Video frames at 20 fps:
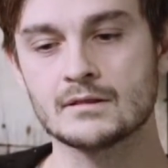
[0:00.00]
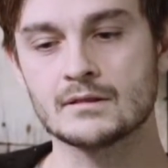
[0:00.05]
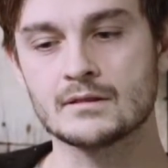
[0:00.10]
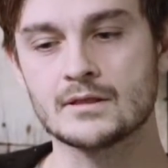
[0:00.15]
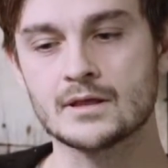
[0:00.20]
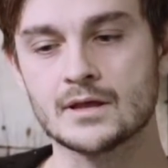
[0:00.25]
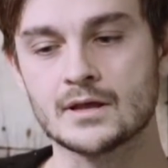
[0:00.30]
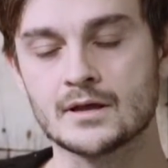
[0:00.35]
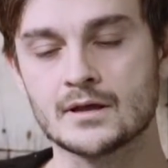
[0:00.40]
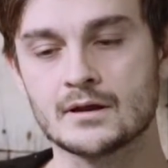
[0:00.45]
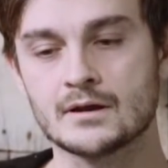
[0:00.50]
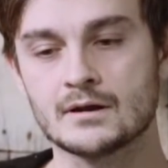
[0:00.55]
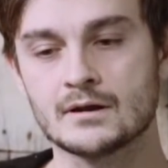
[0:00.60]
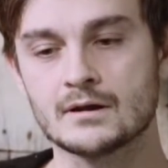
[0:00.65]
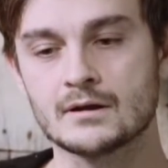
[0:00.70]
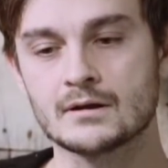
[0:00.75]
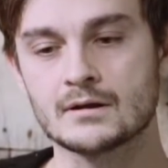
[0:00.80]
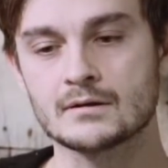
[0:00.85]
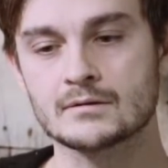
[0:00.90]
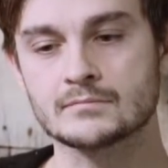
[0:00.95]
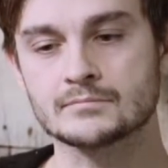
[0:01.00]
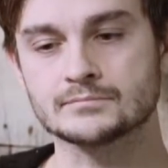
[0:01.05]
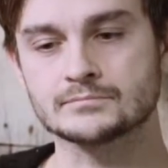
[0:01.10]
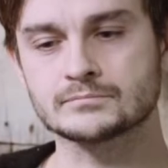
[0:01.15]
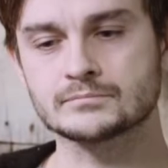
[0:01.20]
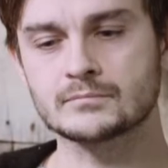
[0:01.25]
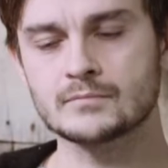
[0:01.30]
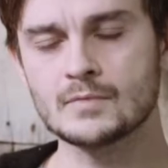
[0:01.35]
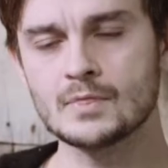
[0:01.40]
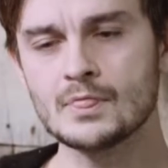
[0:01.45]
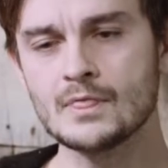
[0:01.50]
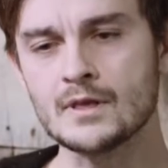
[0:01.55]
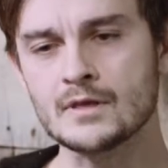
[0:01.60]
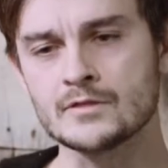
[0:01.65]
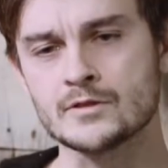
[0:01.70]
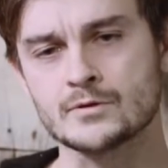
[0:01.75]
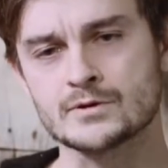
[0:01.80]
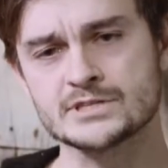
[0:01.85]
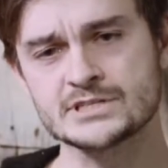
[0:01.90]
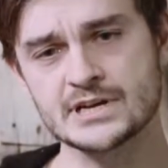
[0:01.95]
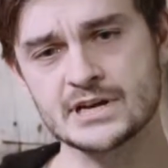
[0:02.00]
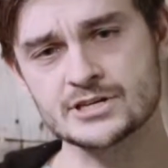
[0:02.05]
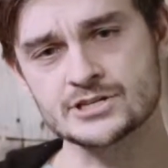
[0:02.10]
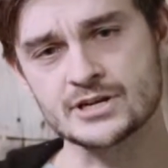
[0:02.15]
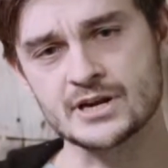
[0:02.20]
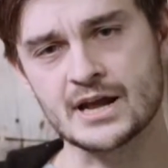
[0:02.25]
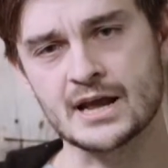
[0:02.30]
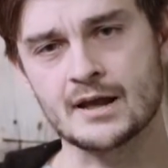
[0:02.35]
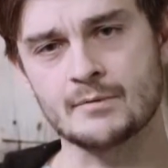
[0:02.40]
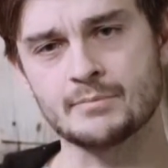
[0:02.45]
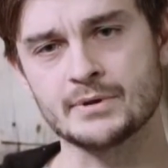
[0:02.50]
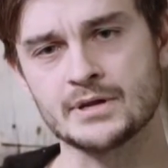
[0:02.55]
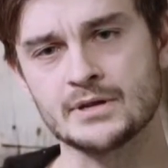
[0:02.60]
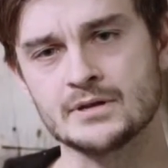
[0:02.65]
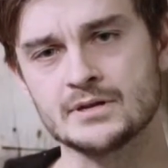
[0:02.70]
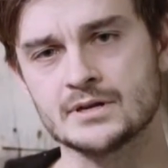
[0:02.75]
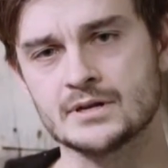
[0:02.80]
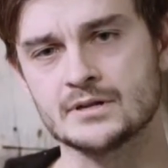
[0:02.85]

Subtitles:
then the recession happened,